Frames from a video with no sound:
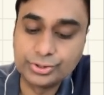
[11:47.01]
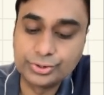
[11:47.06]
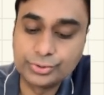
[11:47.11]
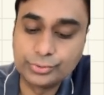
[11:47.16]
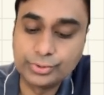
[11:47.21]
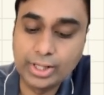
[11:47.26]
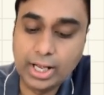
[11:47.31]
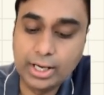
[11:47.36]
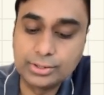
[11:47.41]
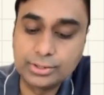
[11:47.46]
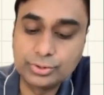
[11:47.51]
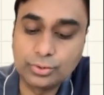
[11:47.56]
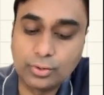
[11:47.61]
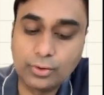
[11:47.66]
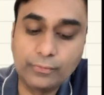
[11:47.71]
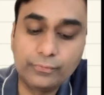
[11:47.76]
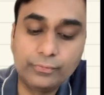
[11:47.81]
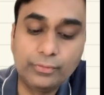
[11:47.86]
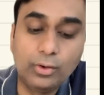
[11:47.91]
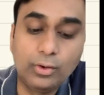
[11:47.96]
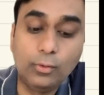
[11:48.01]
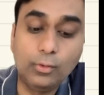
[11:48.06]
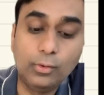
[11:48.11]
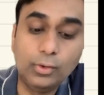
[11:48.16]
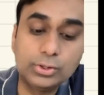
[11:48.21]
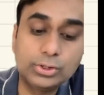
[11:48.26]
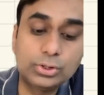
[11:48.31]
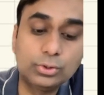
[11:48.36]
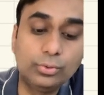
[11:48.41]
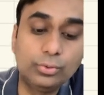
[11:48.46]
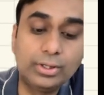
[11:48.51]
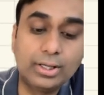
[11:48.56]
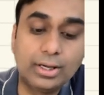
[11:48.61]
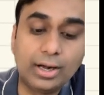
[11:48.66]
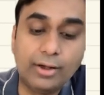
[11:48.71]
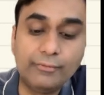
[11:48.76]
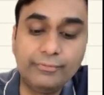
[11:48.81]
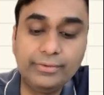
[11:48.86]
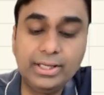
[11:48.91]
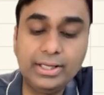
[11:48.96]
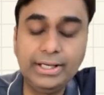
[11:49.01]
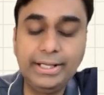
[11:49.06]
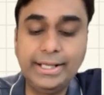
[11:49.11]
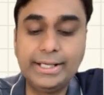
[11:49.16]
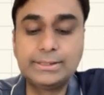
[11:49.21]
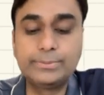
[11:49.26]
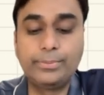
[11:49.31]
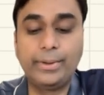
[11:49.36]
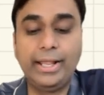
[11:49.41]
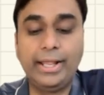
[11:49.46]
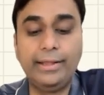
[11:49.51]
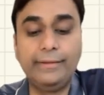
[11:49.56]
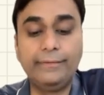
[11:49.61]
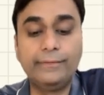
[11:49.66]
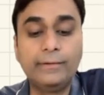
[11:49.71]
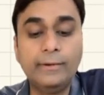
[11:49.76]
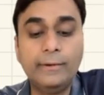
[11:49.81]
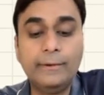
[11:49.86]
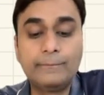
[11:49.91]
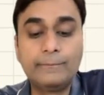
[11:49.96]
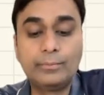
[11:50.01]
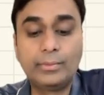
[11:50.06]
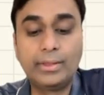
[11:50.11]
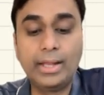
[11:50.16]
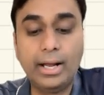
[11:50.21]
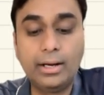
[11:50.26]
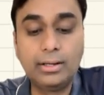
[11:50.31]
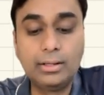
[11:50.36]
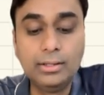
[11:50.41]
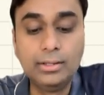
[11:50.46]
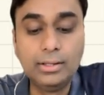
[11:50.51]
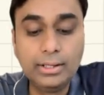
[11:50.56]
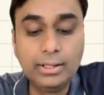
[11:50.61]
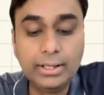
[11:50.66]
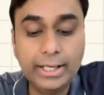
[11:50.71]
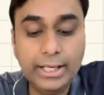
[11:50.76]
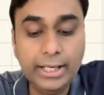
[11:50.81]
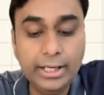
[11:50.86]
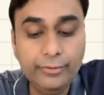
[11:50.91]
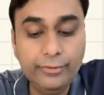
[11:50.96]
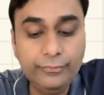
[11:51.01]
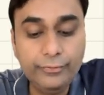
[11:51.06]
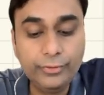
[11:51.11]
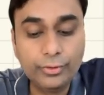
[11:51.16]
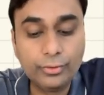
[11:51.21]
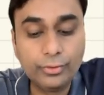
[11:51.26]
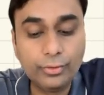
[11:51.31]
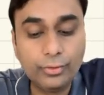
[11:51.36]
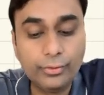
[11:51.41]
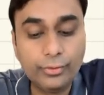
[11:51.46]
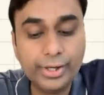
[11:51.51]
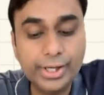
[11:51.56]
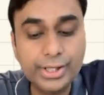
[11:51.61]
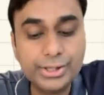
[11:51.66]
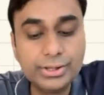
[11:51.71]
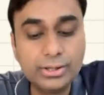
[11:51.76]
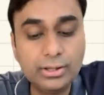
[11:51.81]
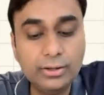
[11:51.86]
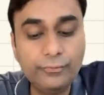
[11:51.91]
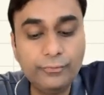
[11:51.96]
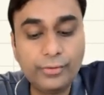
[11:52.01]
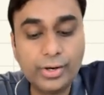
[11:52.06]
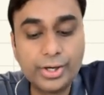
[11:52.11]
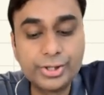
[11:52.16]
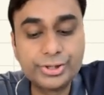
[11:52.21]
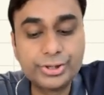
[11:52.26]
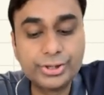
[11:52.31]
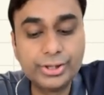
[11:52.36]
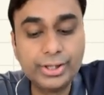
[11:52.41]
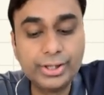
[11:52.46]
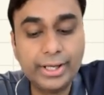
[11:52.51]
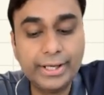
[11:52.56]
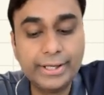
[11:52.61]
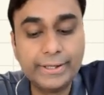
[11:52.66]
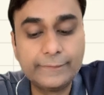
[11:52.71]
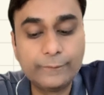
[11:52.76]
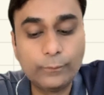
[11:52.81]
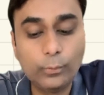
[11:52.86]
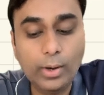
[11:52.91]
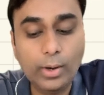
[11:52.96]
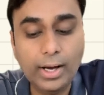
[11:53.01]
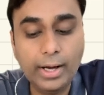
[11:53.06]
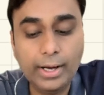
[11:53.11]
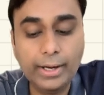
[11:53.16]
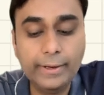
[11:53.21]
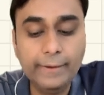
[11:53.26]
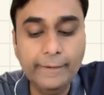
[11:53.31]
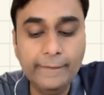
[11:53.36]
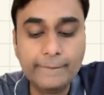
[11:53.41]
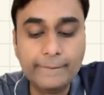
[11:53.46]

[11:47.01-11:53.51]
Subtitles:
So that sort of also graphically explains that if your original function is y,